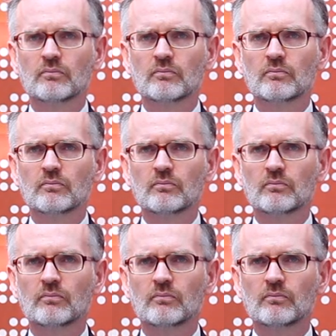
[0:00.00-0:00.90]

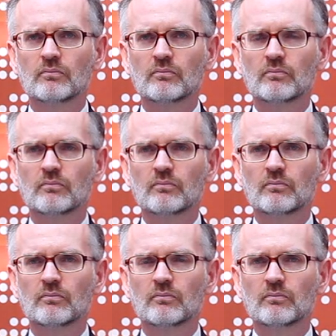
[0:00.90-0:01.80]

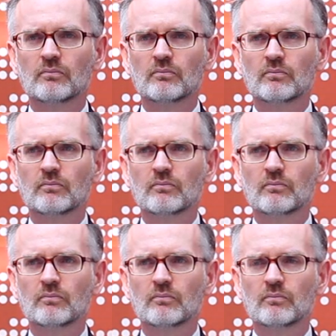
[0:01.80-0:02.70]

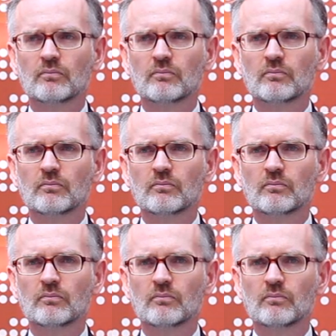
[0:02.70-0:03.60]

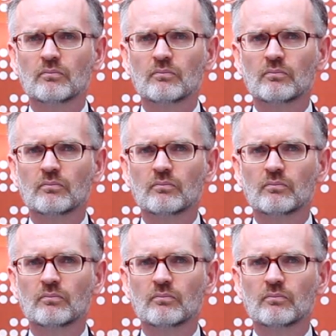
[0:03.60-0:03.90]
The person shown says nothing.